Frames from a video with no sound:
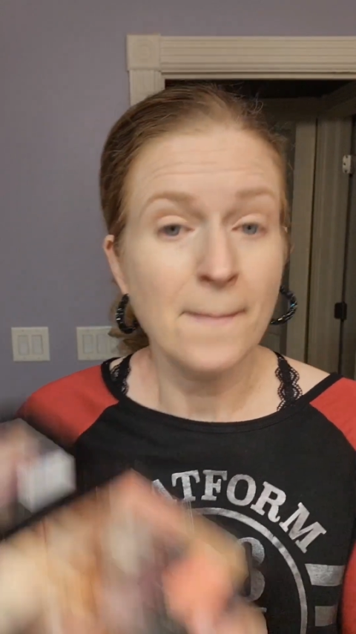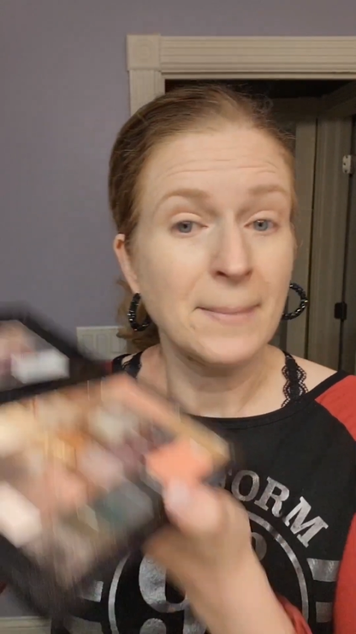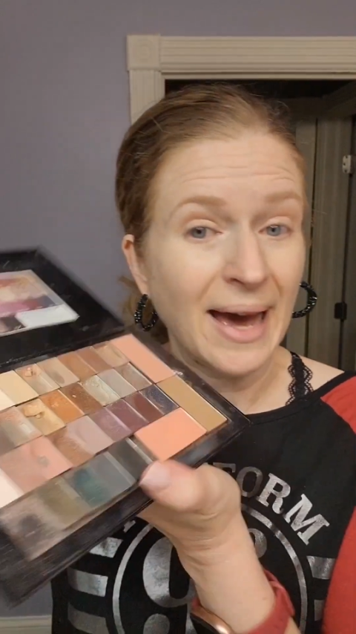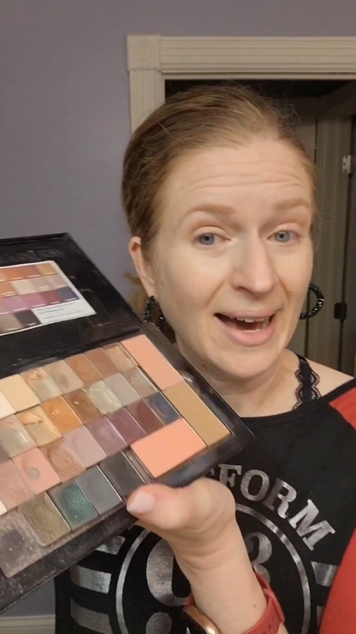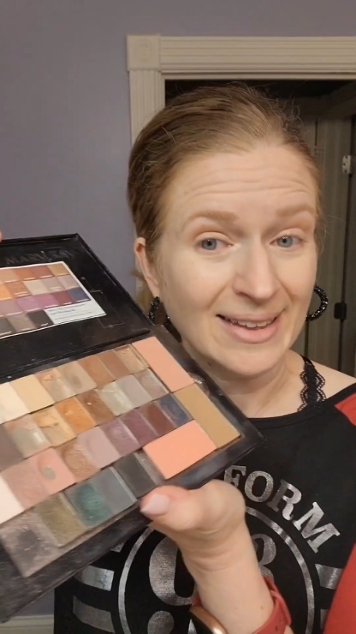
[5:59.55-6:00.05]

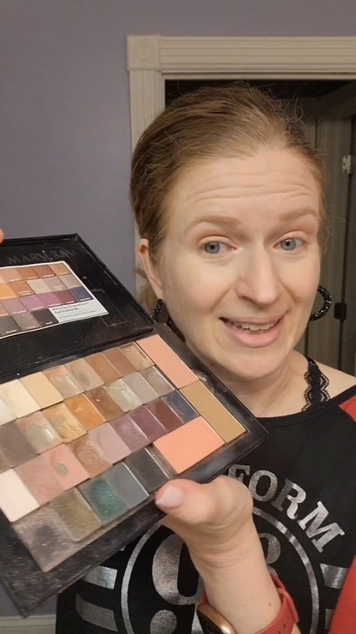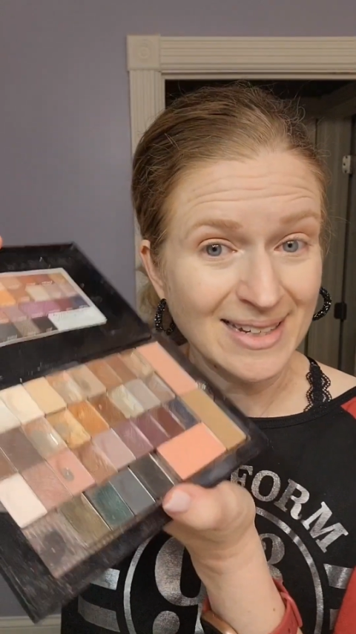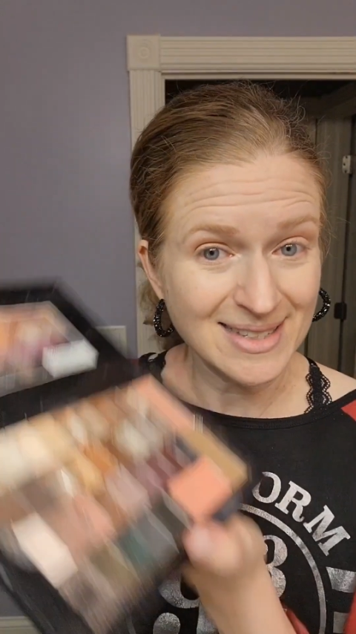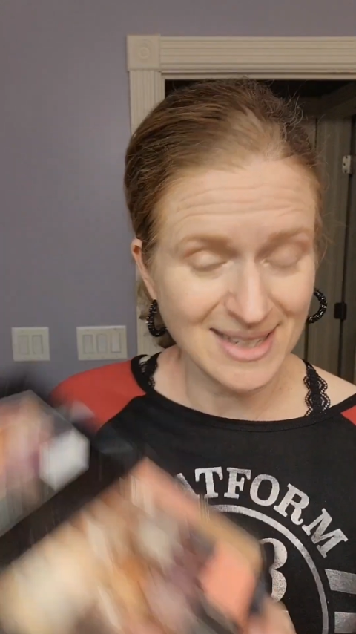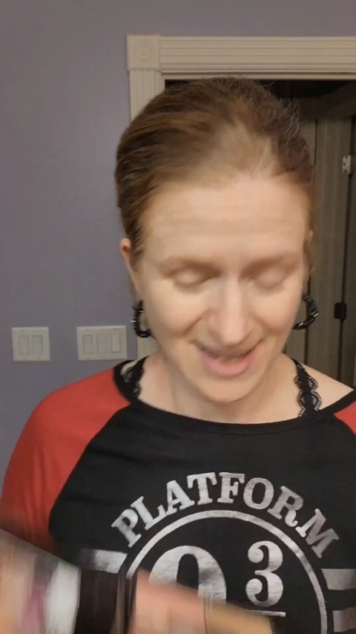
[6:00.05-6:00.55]

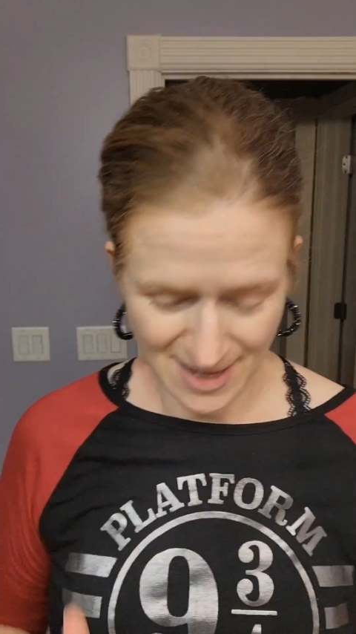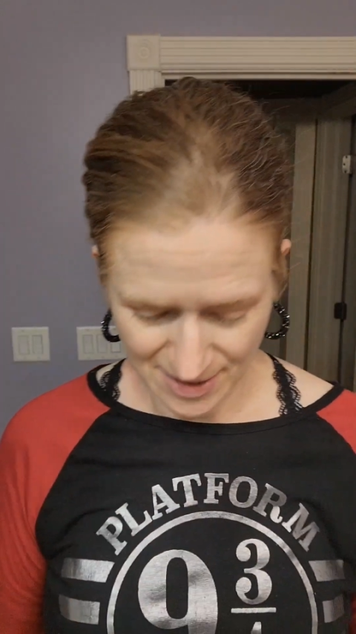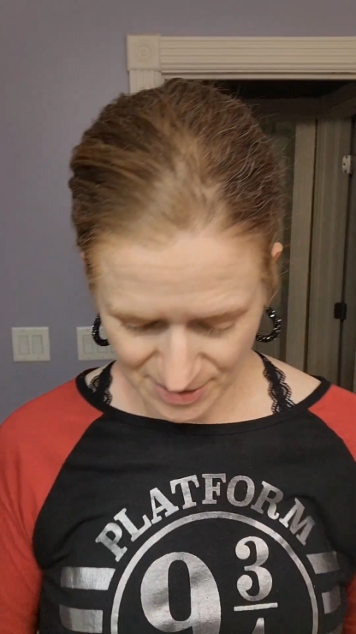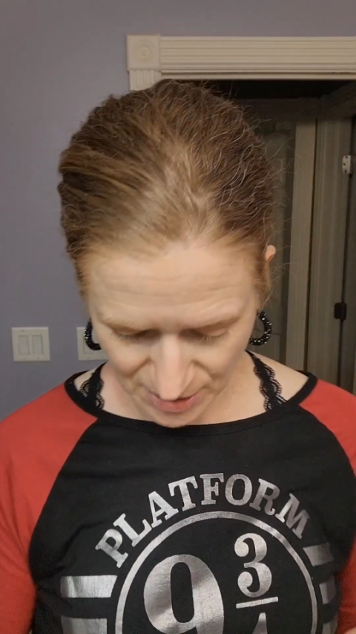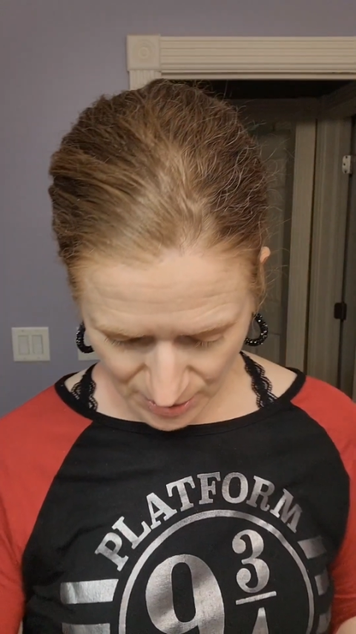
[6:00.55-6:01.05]
palette.
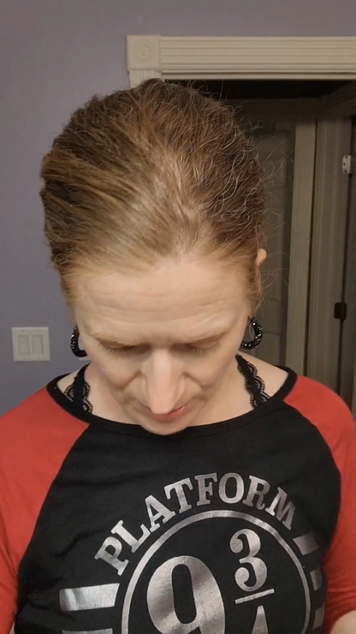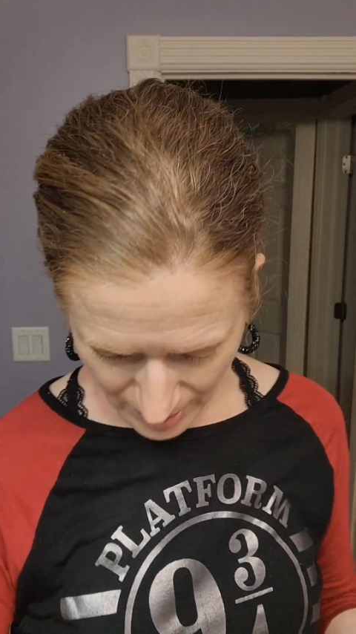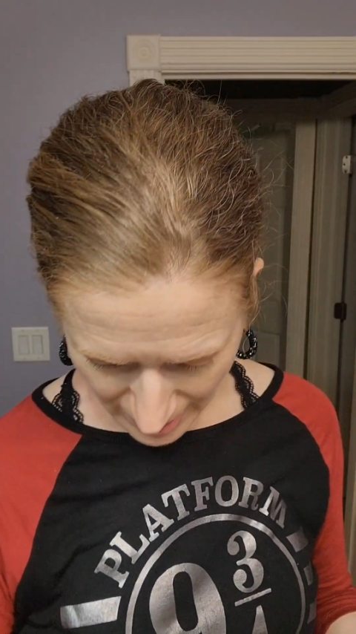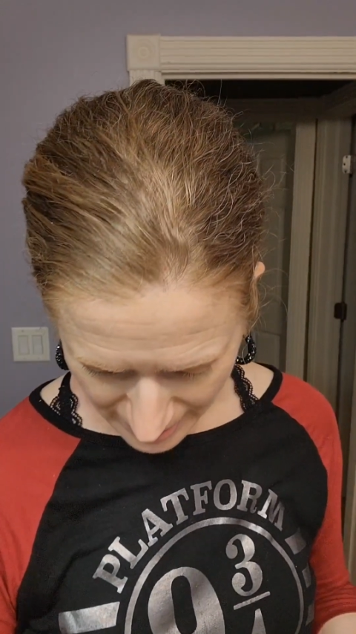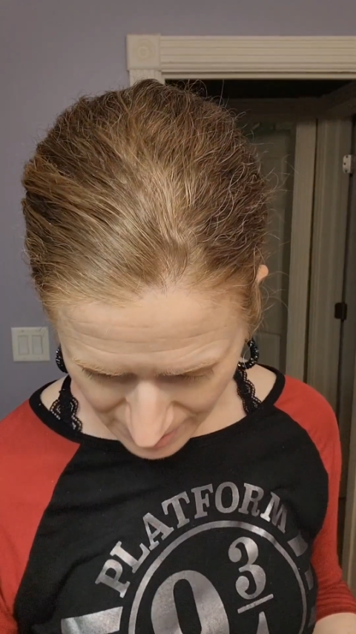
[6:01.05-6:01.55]
So
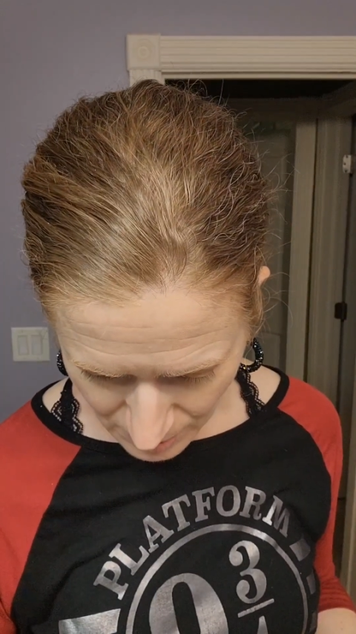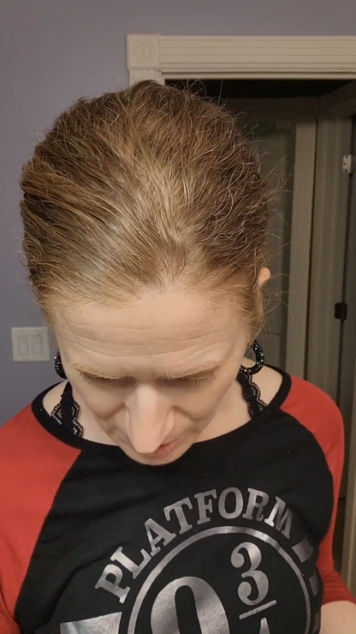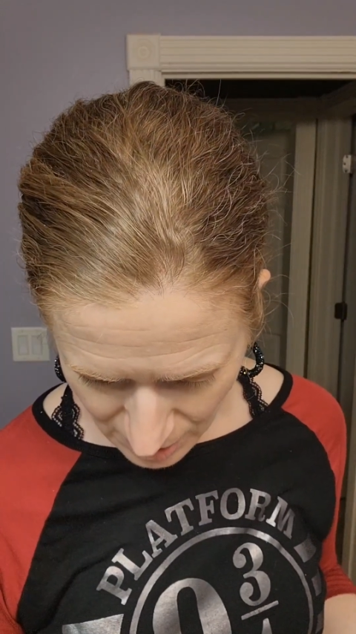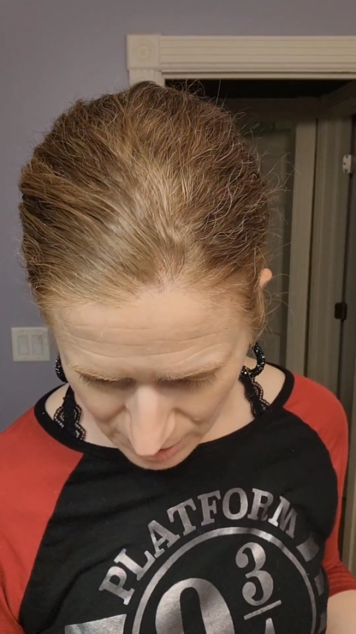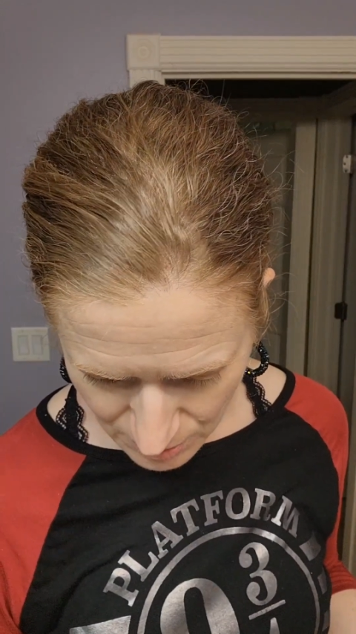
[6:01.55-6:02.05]
I am
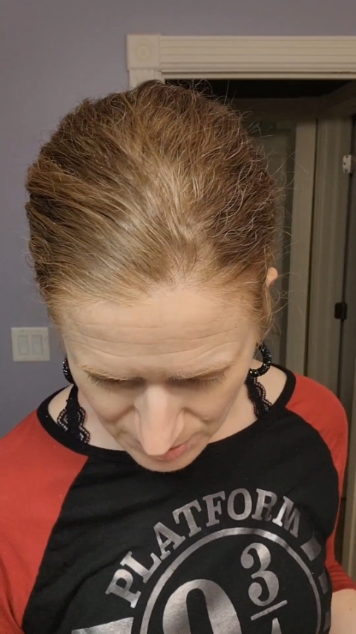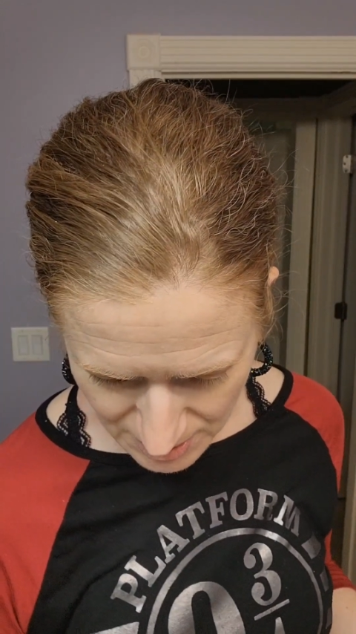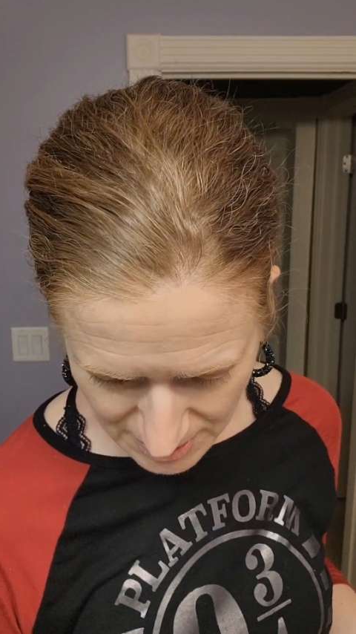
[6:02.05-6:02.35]
gonna use